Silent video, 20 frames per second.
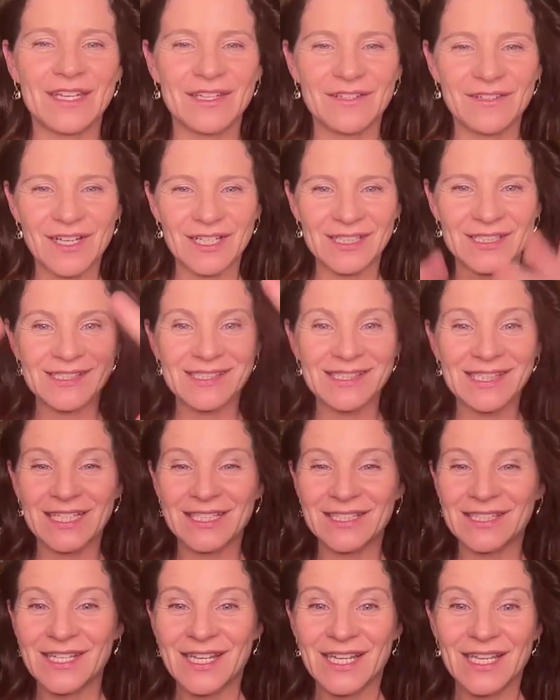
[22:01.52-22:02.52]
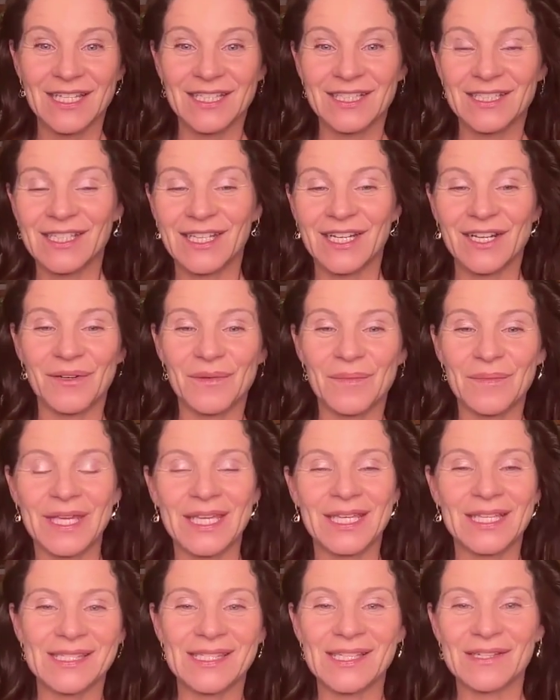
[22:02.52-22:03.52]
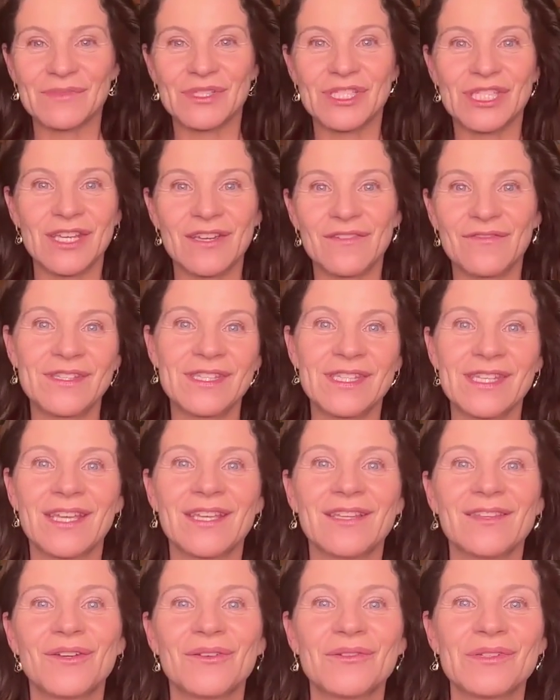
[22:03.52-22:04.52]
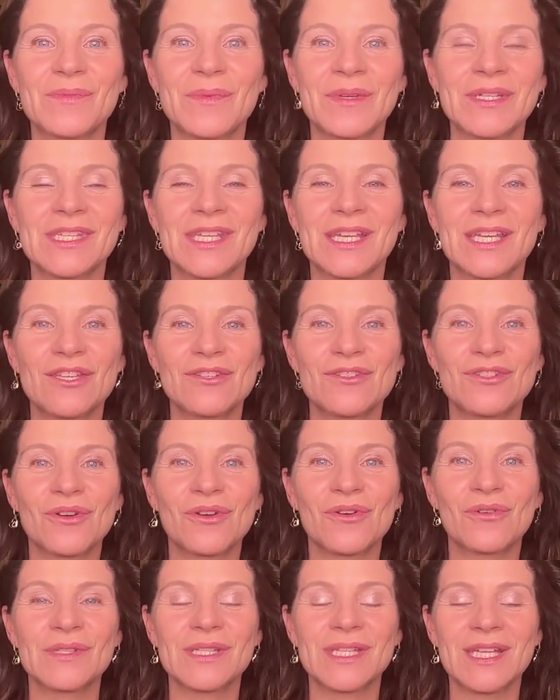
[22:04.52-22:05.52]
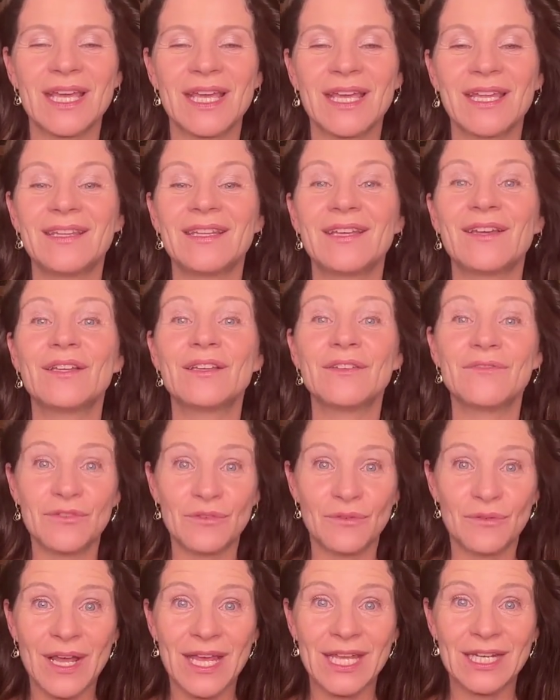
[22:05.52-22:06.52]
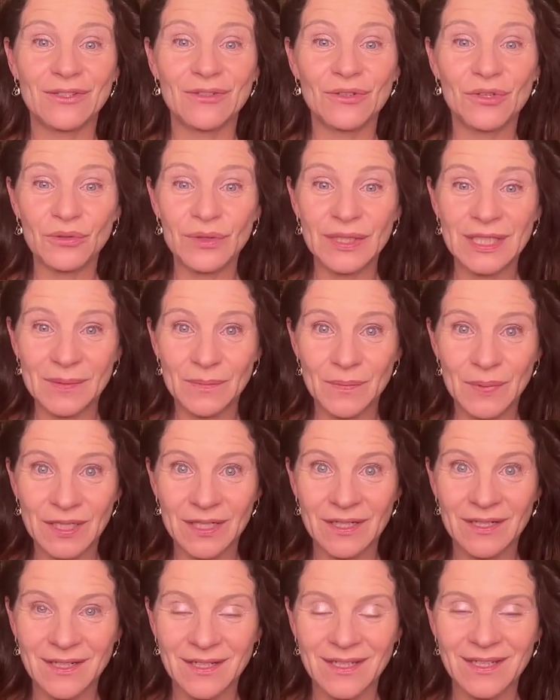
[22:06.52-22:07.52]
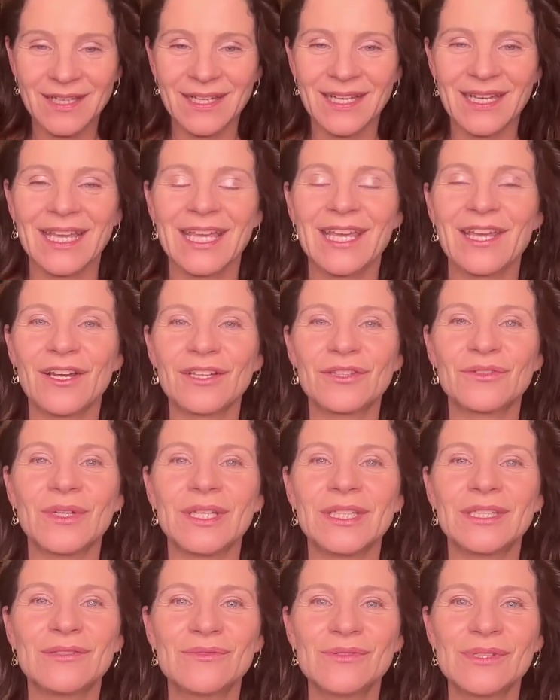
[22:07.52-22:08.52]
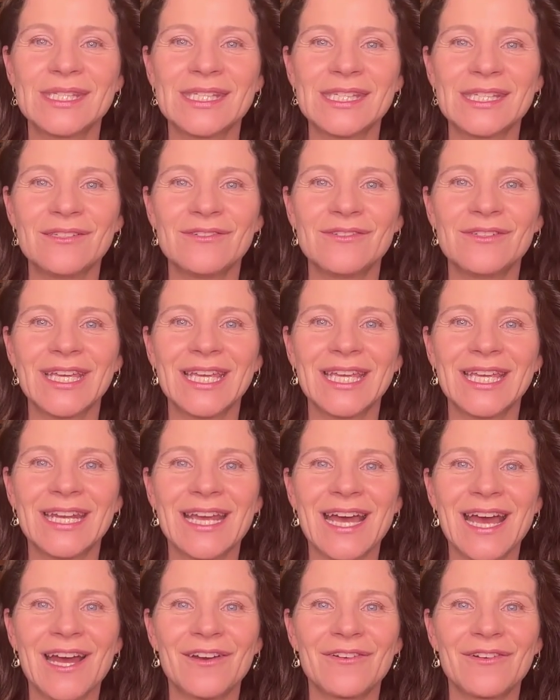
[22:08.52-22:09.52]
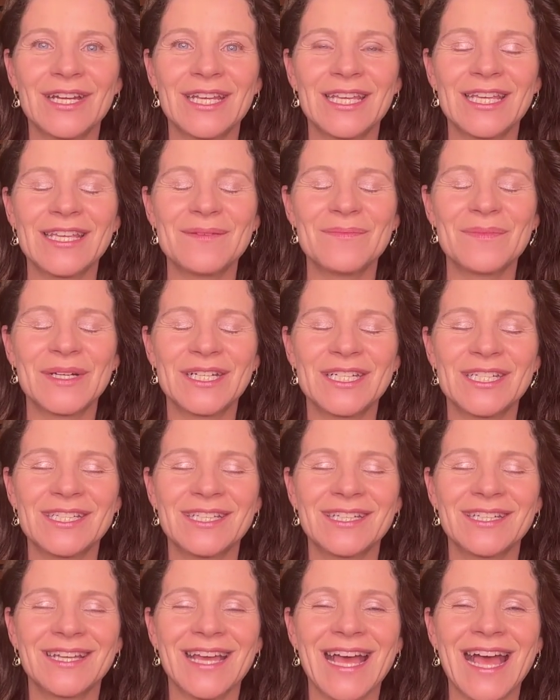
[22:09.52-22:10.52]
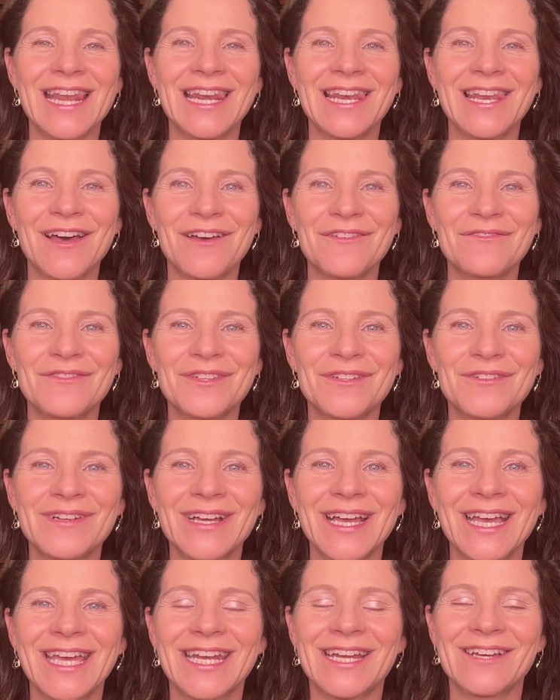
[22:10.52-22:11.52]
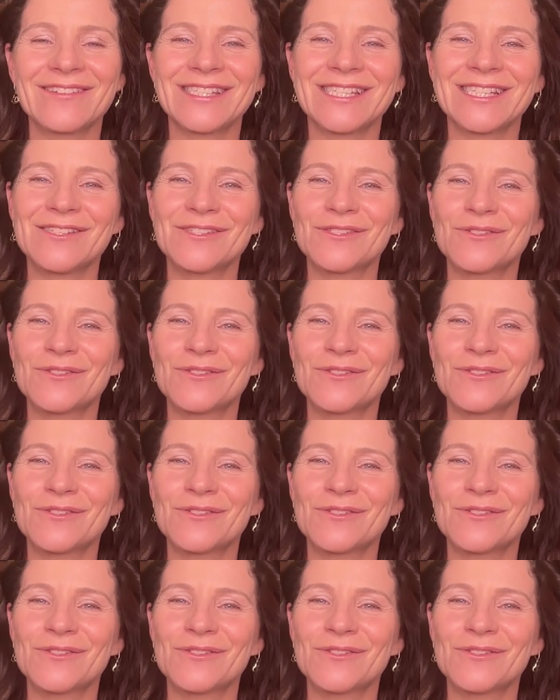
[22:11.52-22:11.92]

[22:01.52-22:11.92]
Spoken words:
and you got to start, making some shifts in those persecution codes. And if you're ready to go deeper, cannot wait to see you in our immersion. I love you, and I'll see you